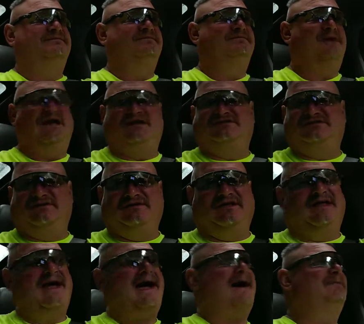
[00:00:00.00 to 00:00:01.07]
manager of the
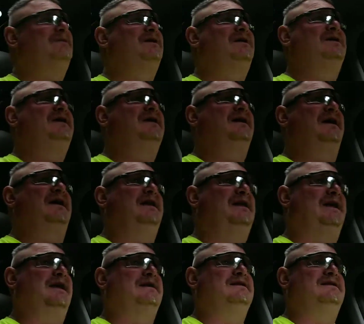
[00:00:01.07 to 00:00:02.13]
lab, and
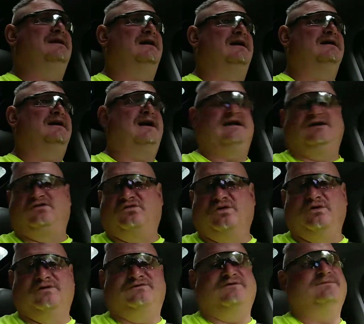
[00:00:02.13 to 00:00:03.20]
then kind of
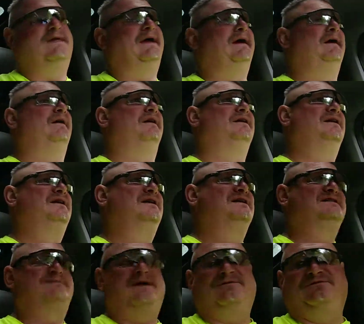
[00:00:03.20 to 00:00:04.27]
grew it from there. And
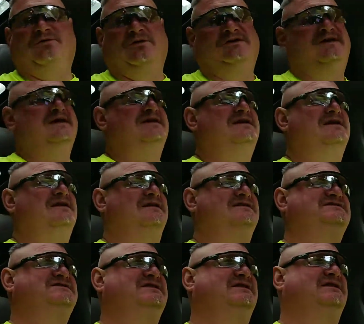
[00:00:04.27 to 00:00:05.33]
it's been 14
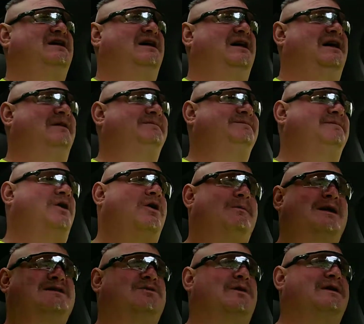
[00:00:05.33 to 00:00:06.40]
years, all
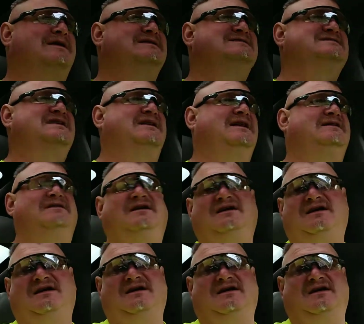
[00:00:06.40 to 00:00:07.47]
my 20s and
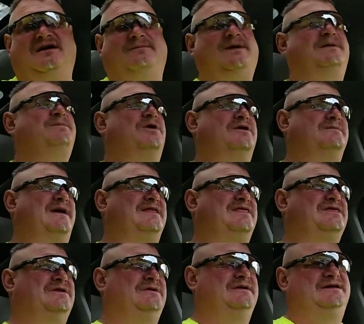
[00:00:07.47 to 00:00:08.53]
big part of my
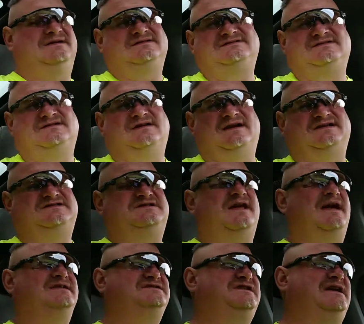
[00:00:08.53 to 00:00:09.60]
30s
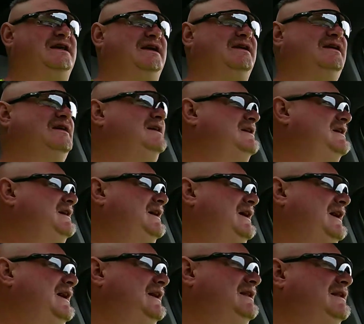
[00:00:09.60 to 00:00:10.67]
at Genie.
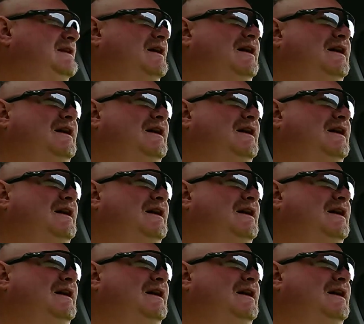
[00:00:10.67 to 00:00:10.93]
And